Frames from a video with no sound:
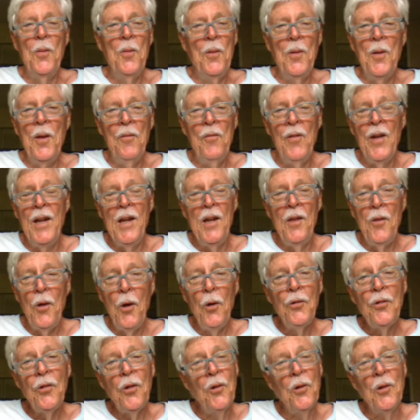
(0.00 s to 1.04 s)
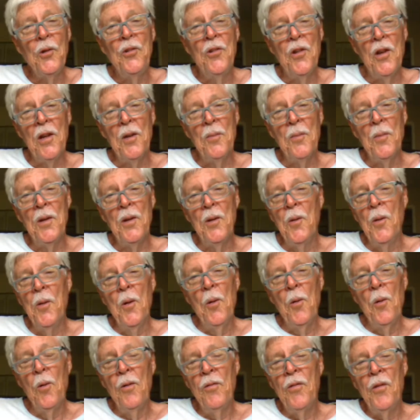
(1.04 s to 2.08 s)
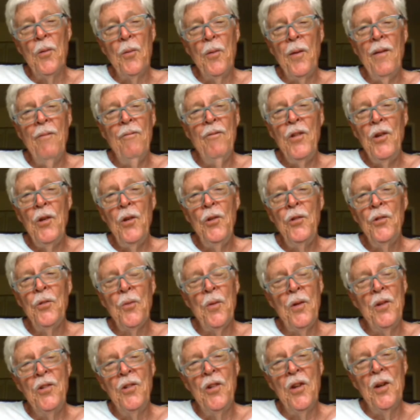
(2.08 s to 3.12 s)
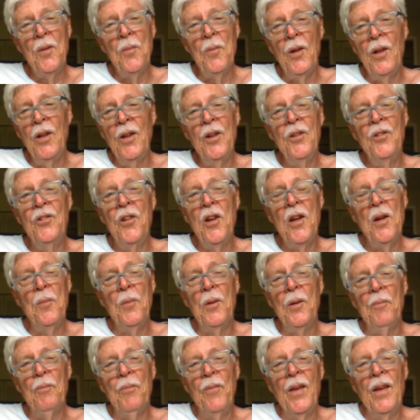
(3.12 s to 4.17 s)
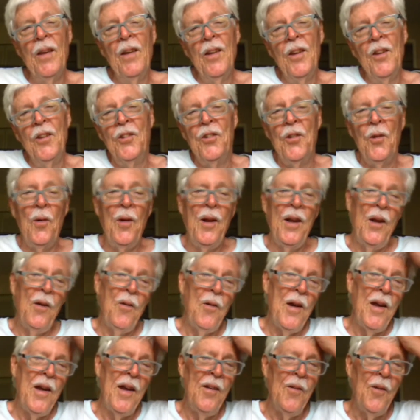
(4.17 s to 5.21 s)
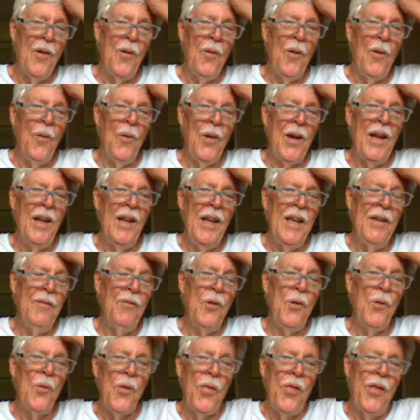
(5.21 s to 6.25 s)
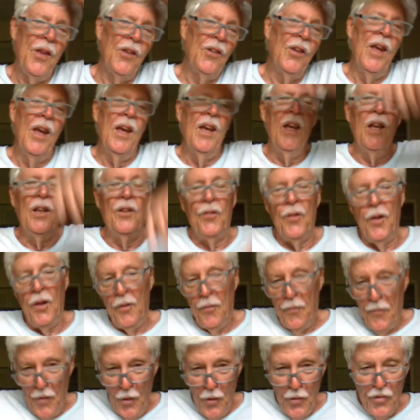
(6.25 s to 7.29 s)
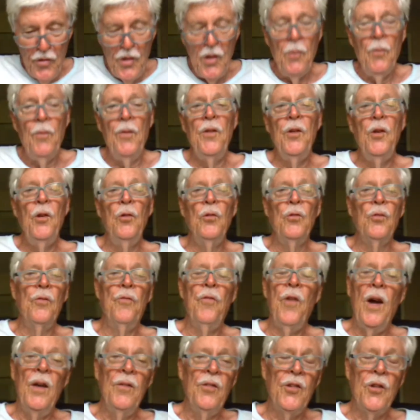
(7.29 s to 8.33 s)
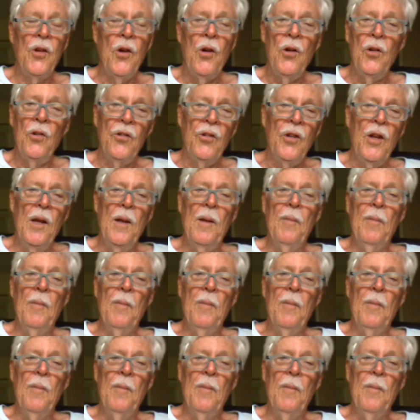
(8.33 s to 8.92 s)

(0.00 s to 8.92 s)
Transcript: if any of those are legitimate or if the reviews are legitimate. So anyway, what I leave you with this is, if you see reviews with 5 stars,